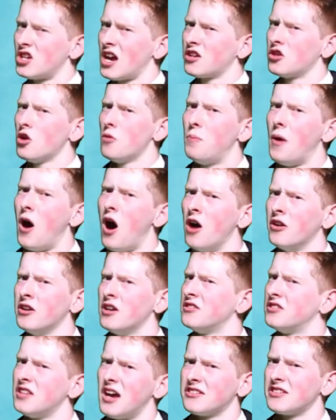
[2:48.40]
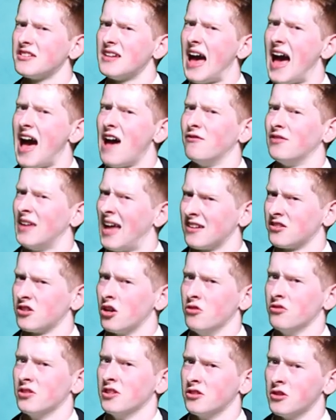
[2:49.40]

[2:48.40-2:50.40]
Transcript: check your partner doesn't have lactose